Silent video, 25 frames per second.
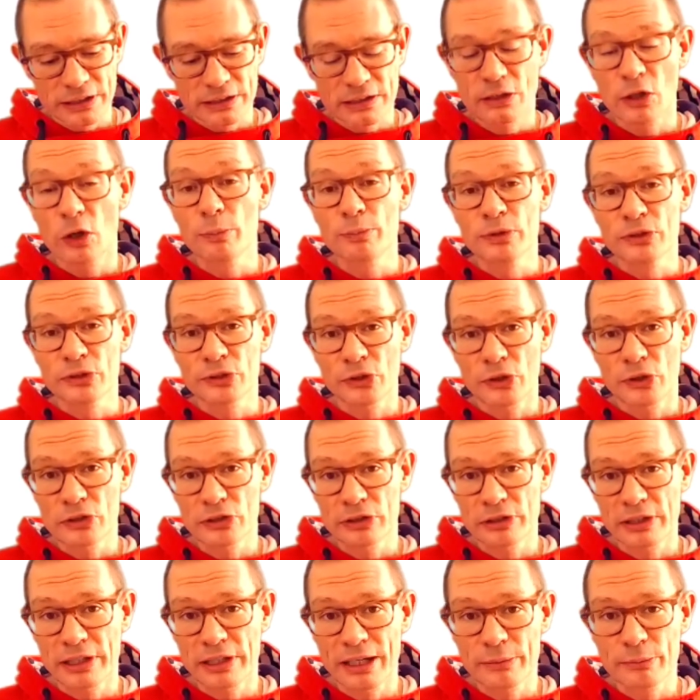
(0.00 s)
an open source
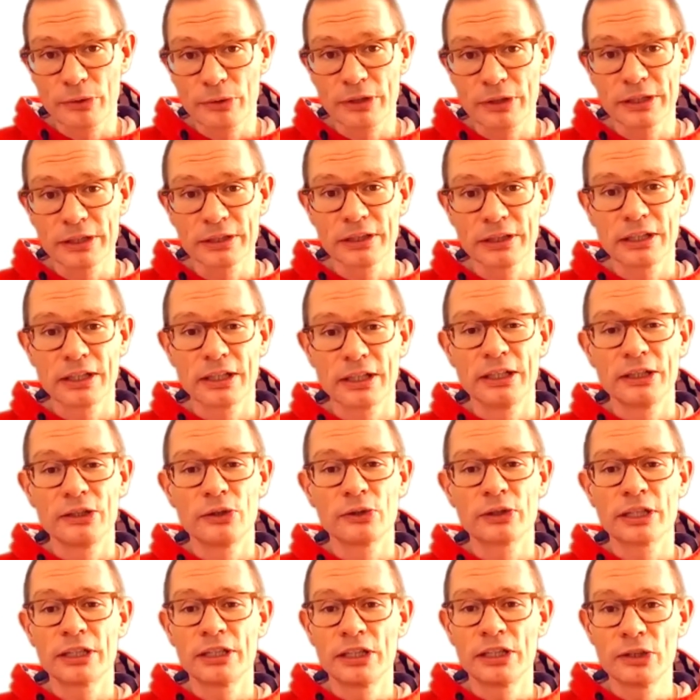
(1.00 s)
library. You
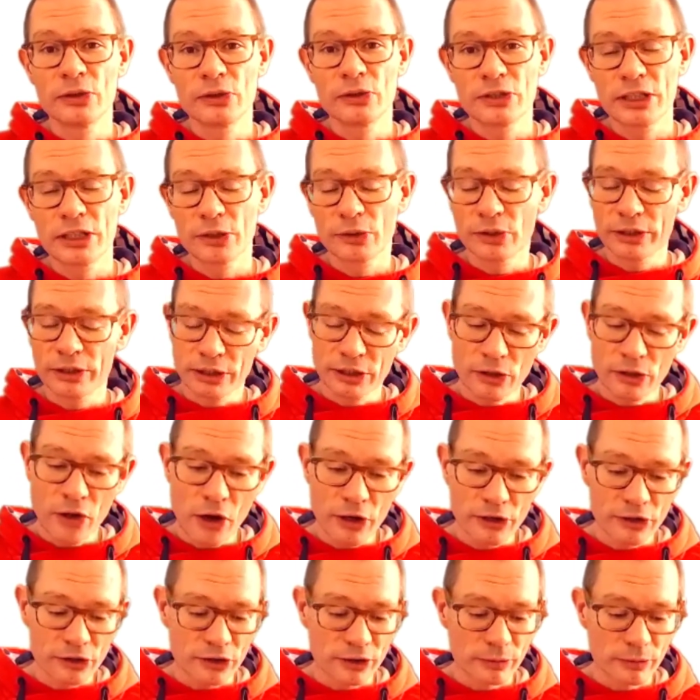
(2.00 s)
can use it, you can
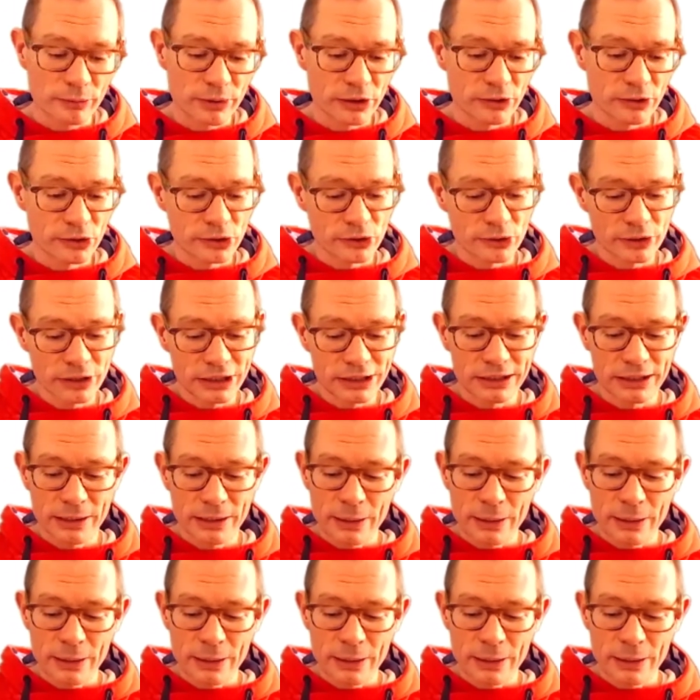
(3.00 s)
contribute to it,